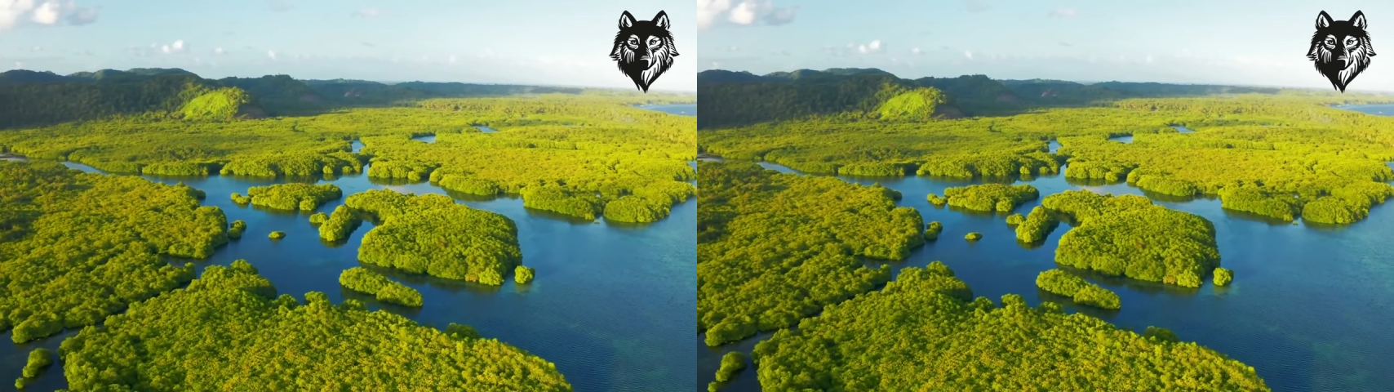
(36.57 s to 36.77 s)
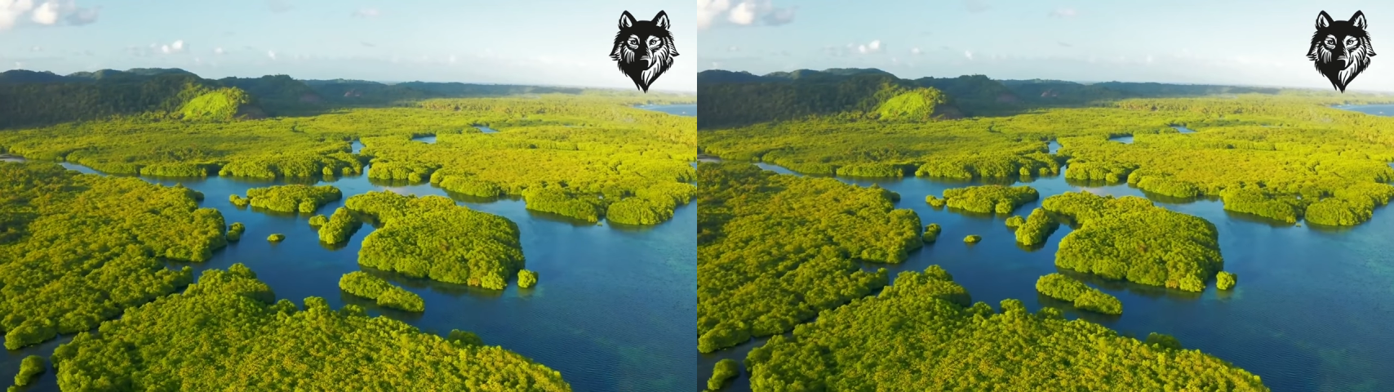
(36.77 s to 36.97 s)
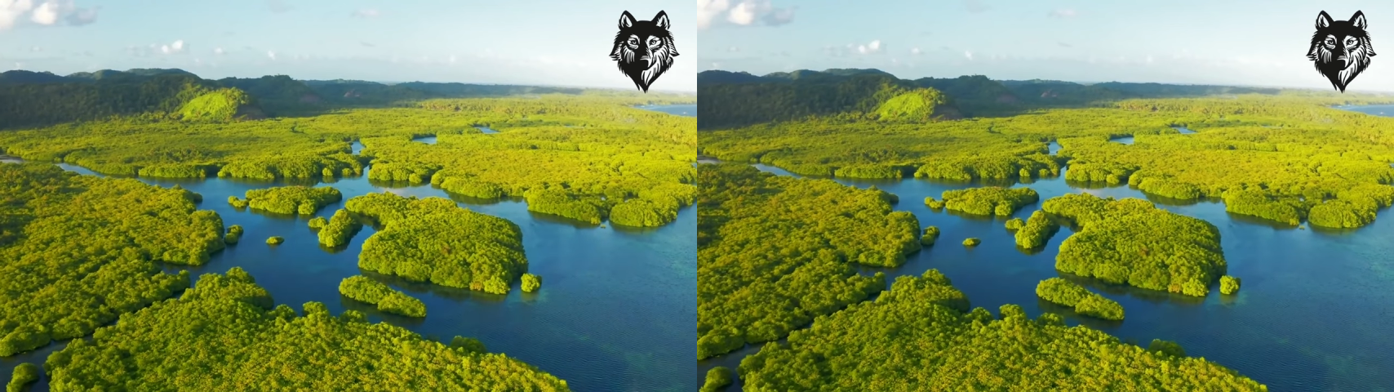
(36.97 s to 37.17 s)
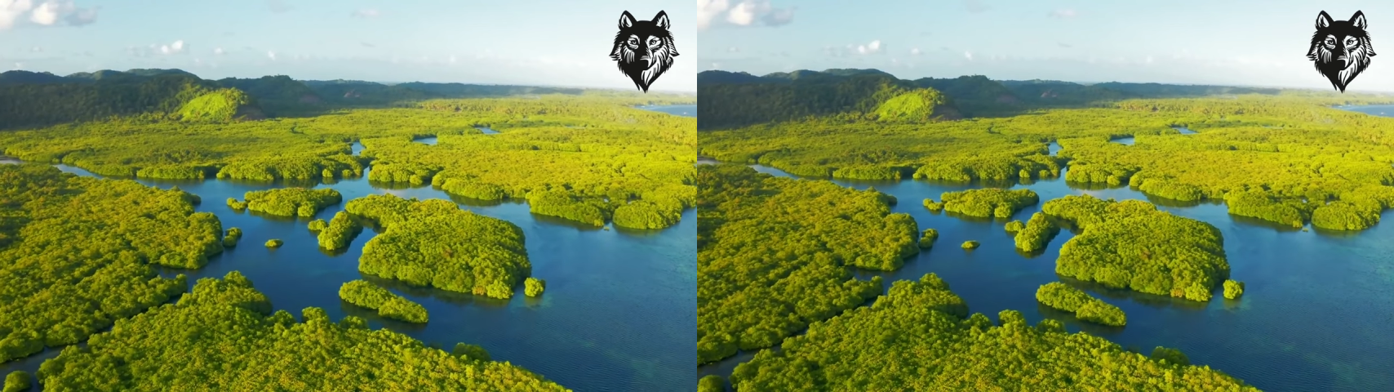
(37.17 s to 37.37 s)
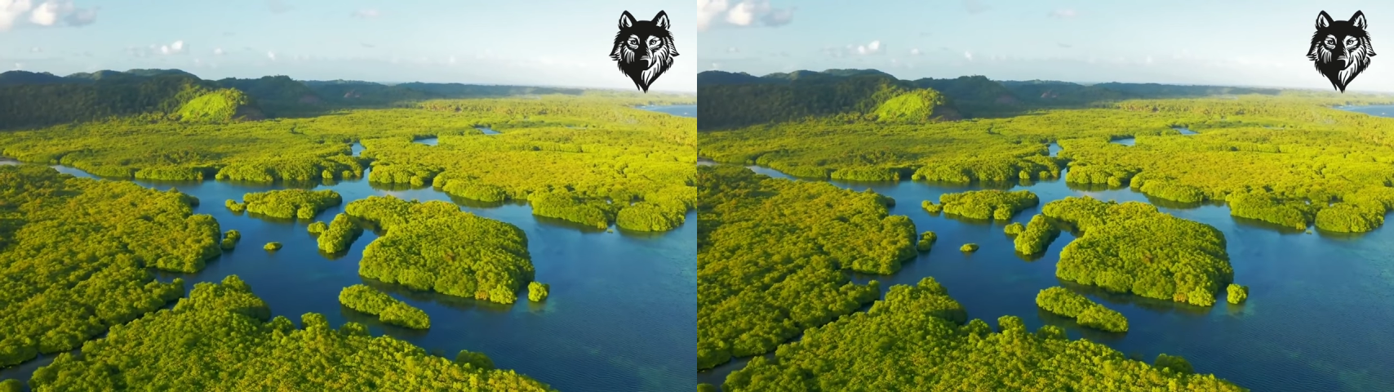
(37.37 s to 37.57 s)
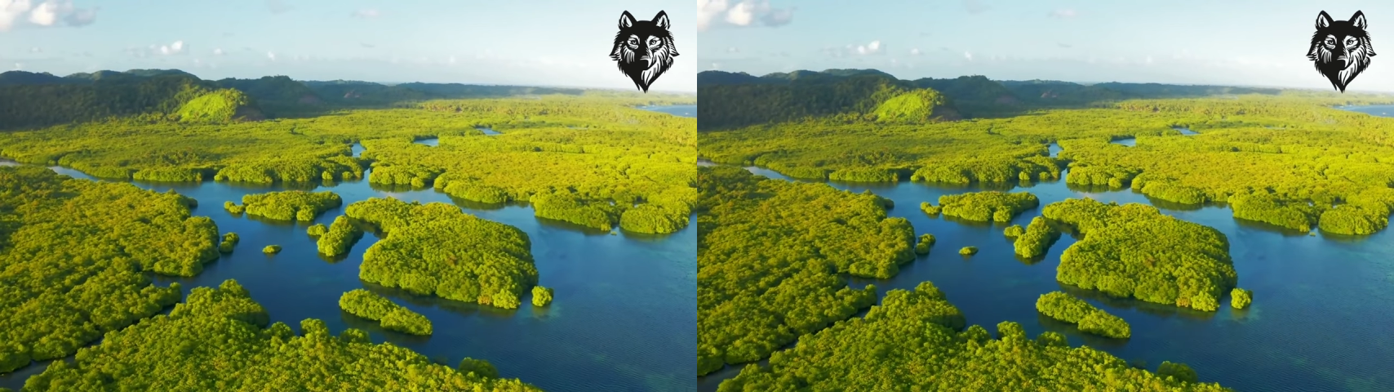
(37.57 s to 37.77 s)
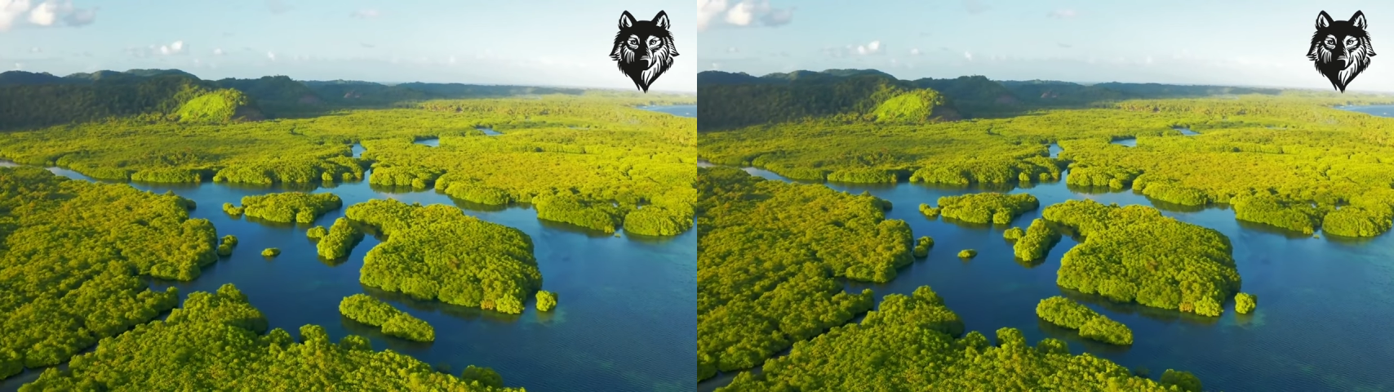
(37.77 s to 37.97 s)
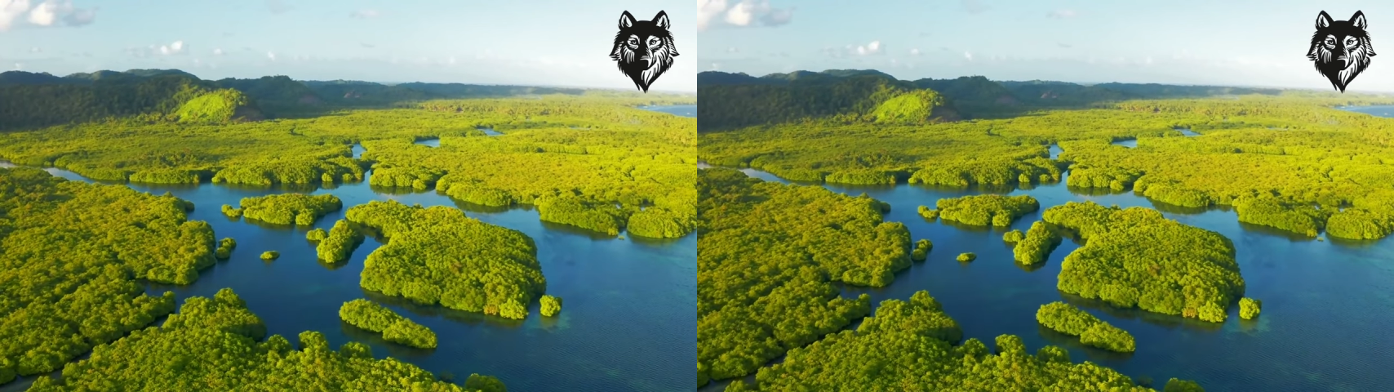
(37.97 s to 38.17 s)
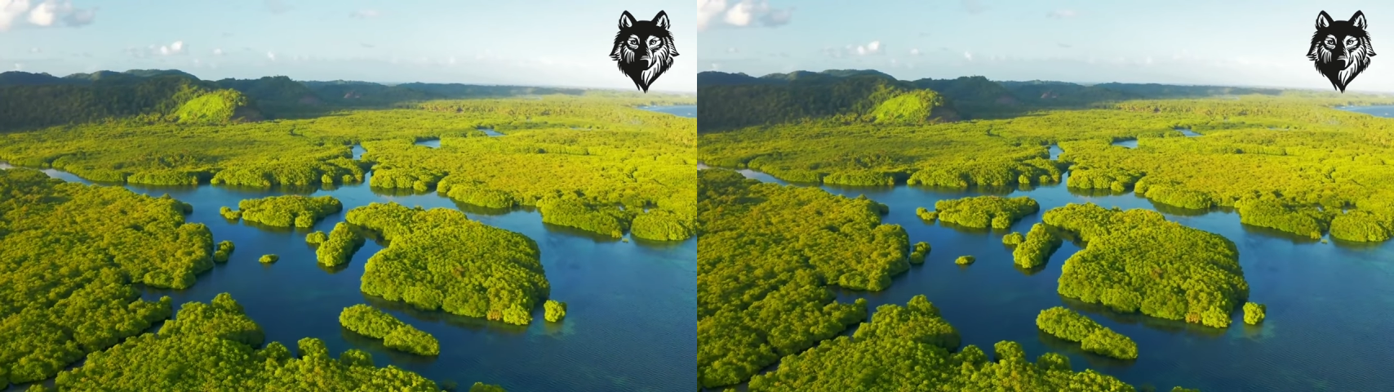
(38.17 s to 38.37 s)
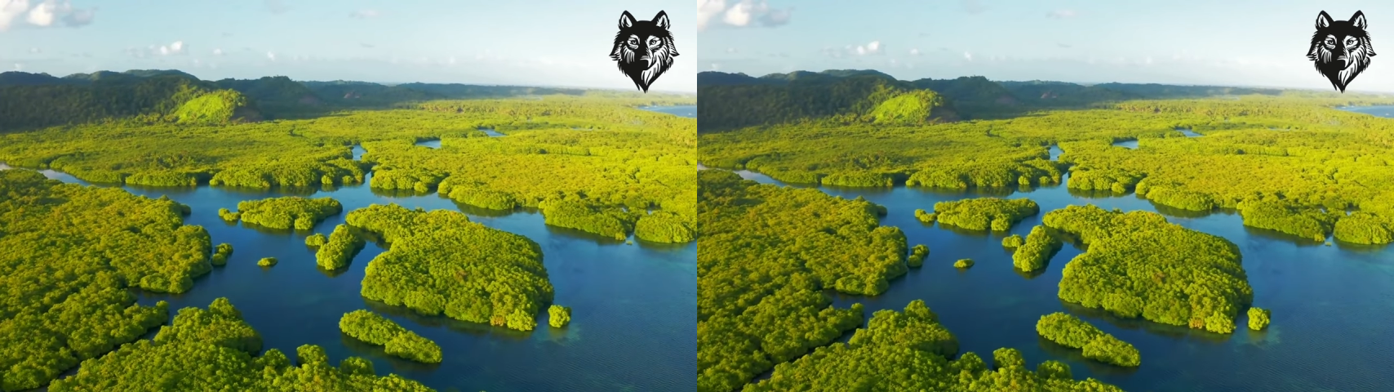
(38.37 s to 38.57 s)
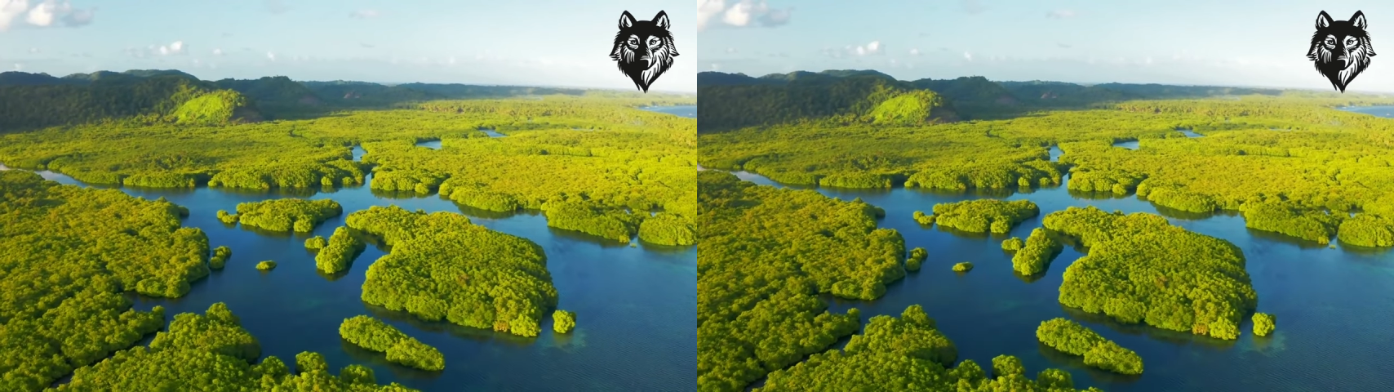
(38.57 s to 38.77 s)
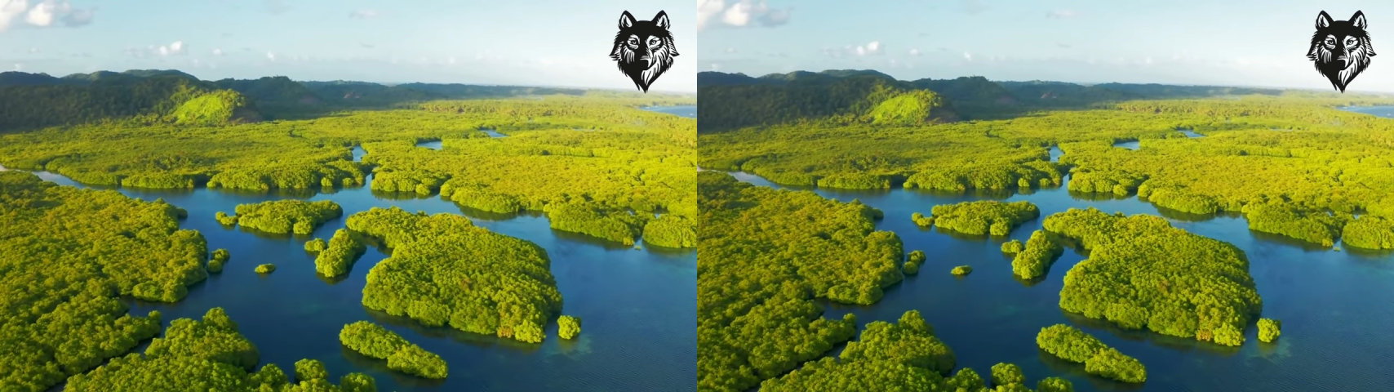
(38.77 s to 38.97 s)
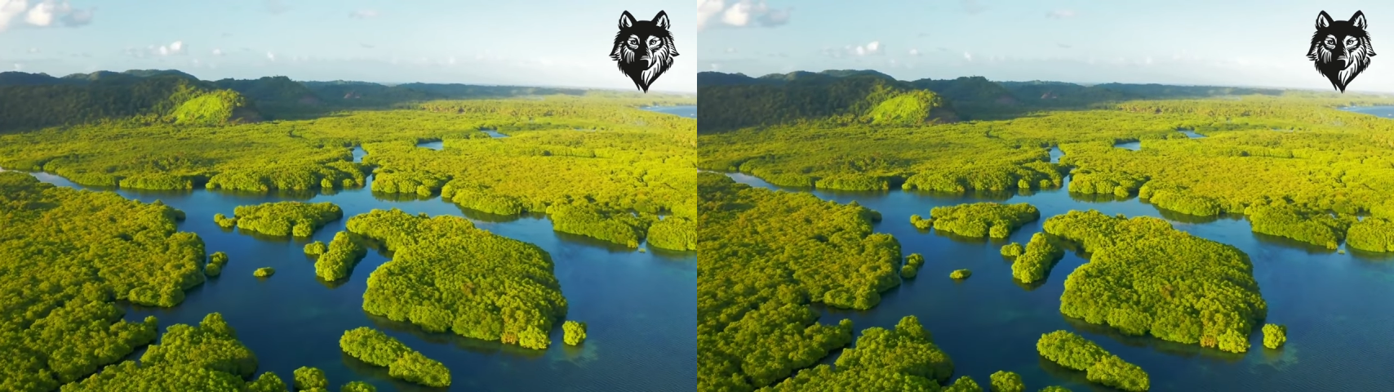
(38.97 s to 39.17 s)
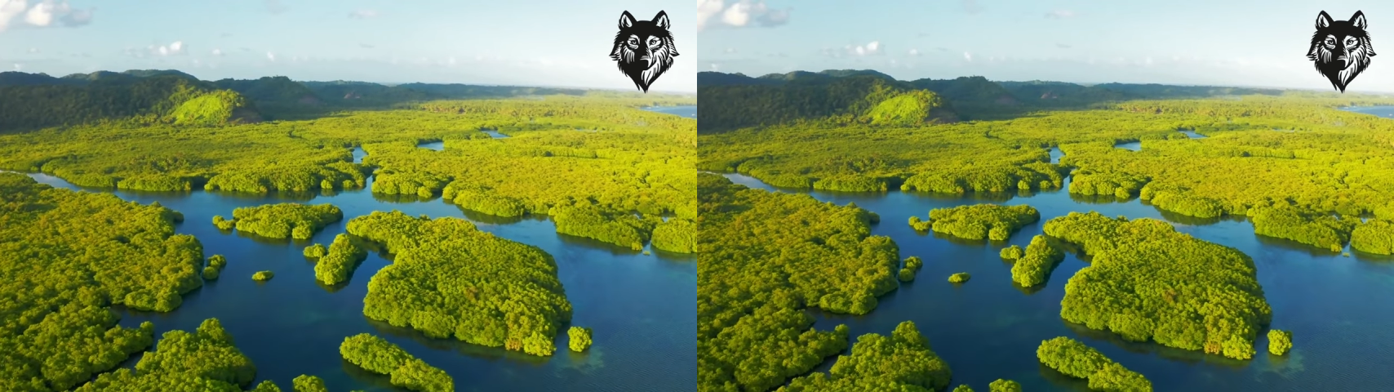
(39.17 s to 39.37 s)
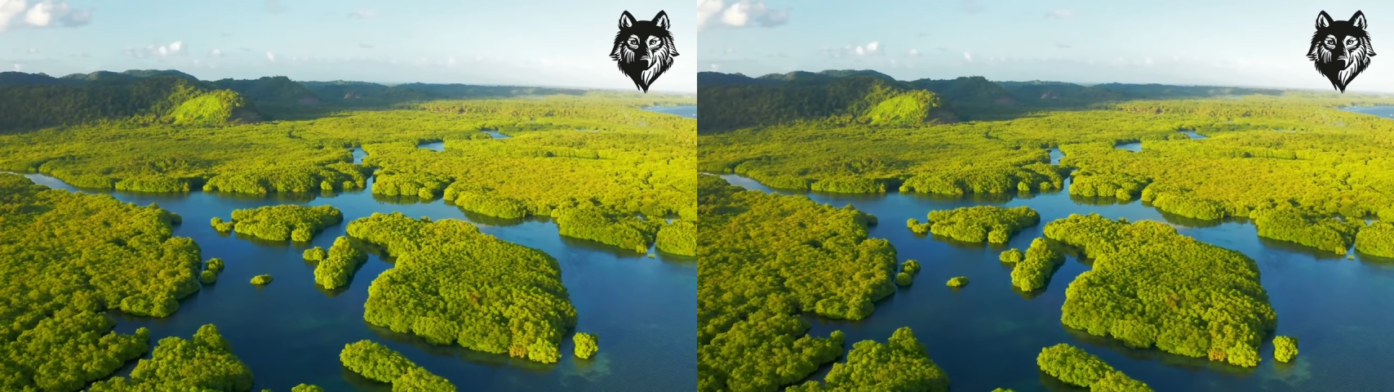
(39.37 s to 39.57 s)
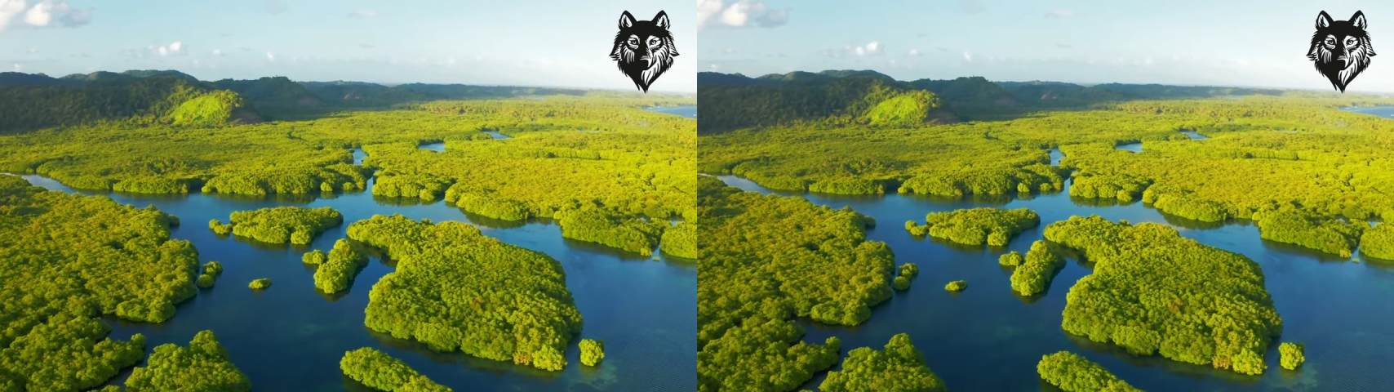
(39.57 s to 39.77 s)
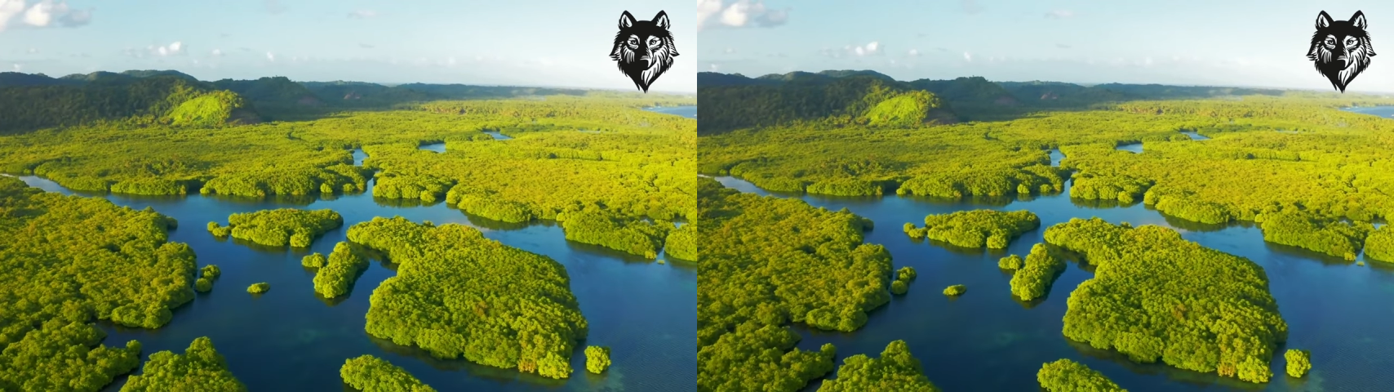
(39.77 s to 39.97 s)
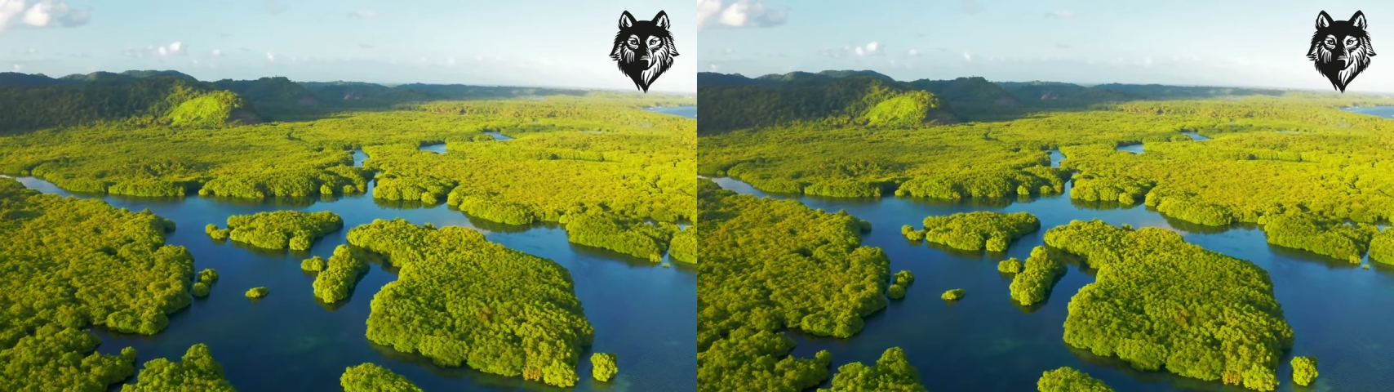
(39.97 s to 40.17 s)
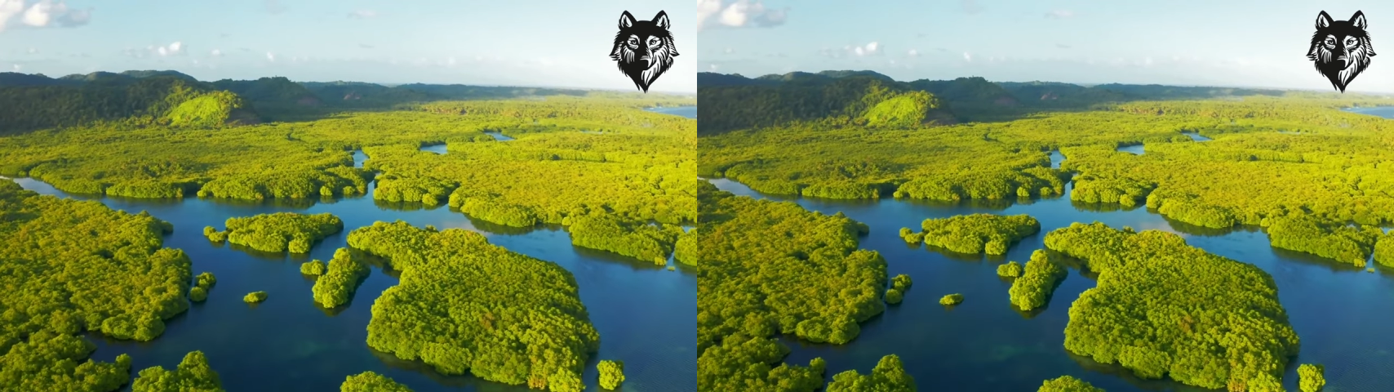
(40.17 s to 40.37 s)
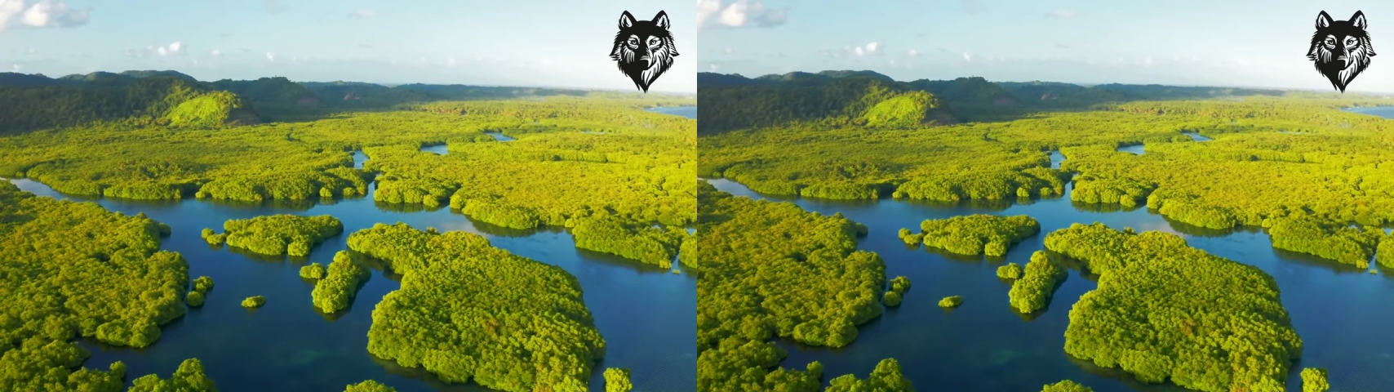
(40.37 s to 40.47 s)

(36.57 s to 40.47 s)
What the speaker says: No face is visible, so there are no lips to read.